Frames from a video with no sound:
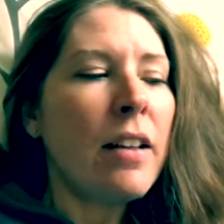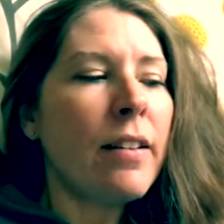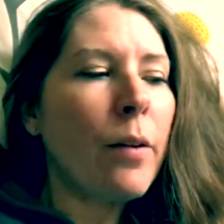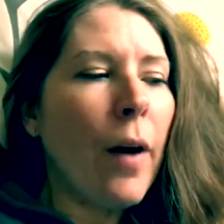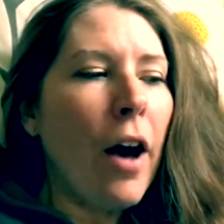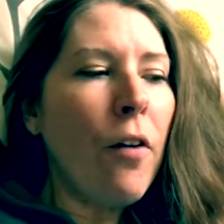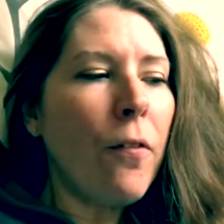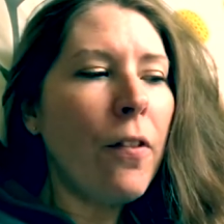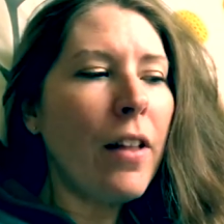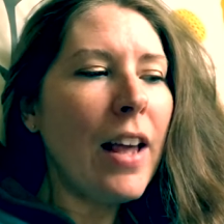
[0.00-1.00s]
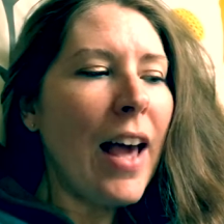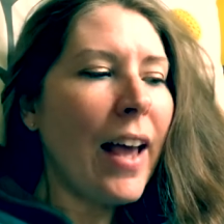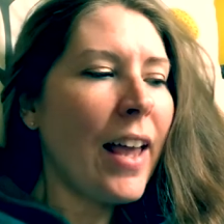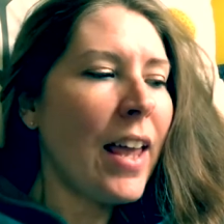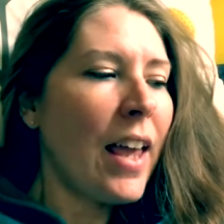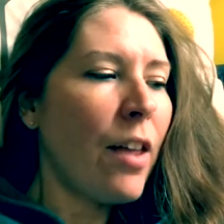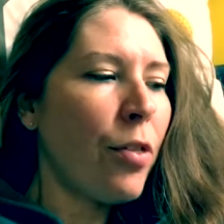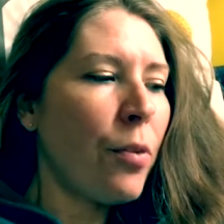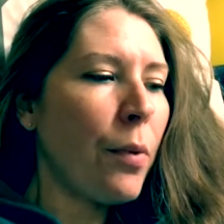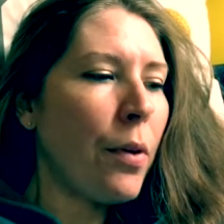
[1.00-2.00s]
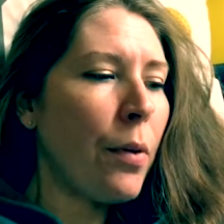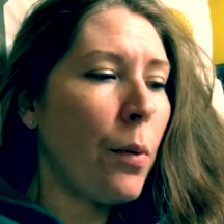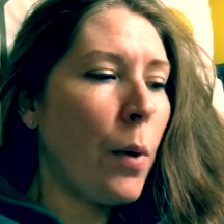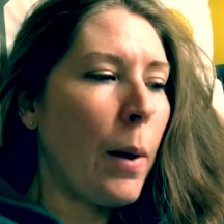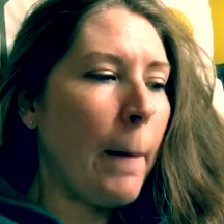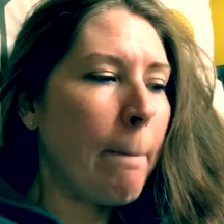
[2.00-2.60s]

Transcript: So hopefully I can get through,